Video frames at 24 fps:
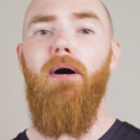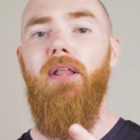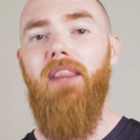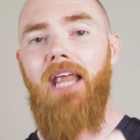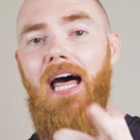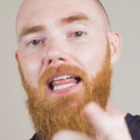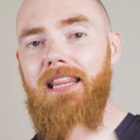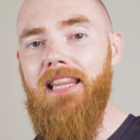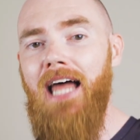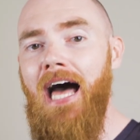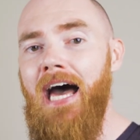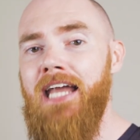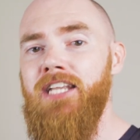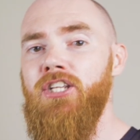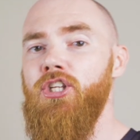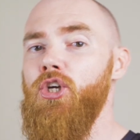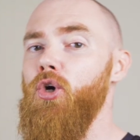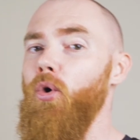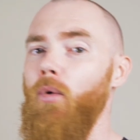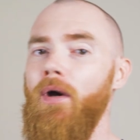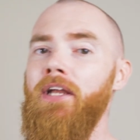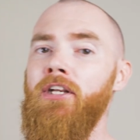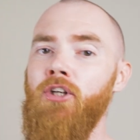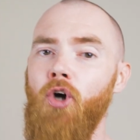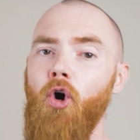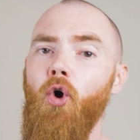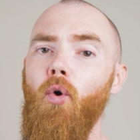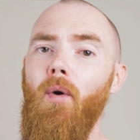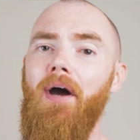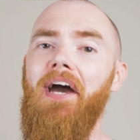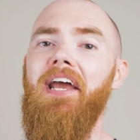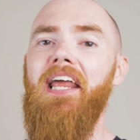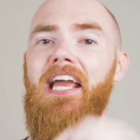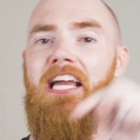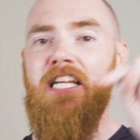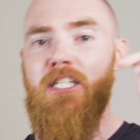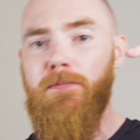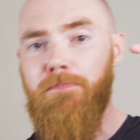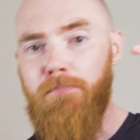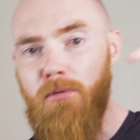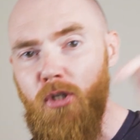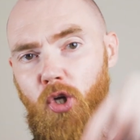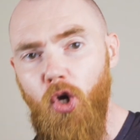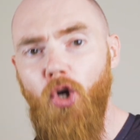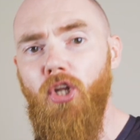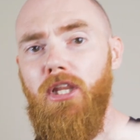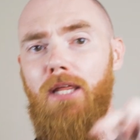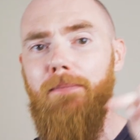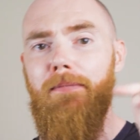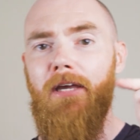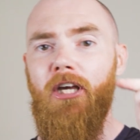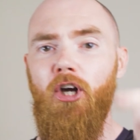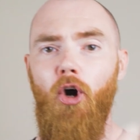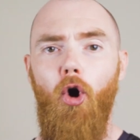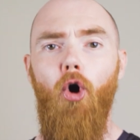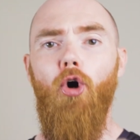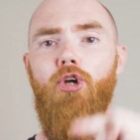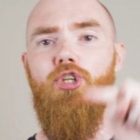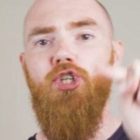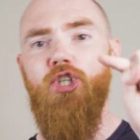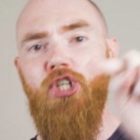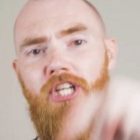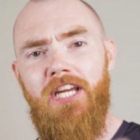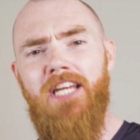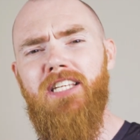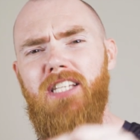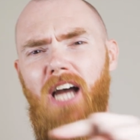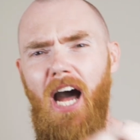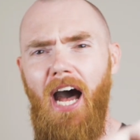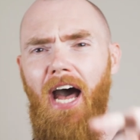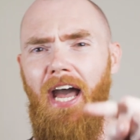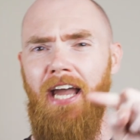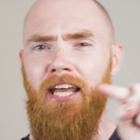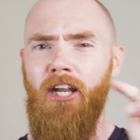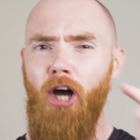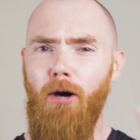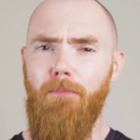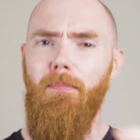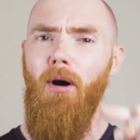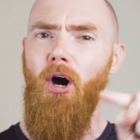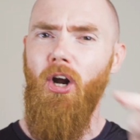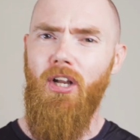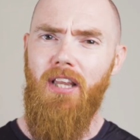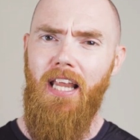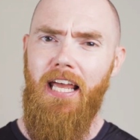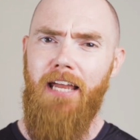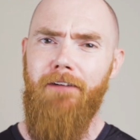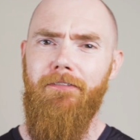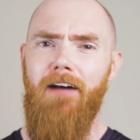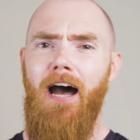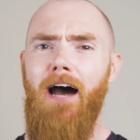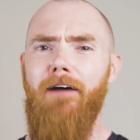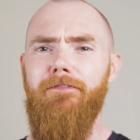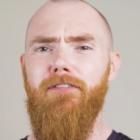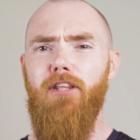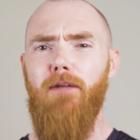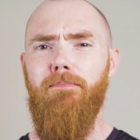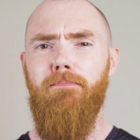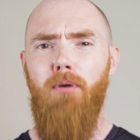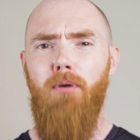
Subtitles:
But that land going nowhere is purely because she's eyeing up her life after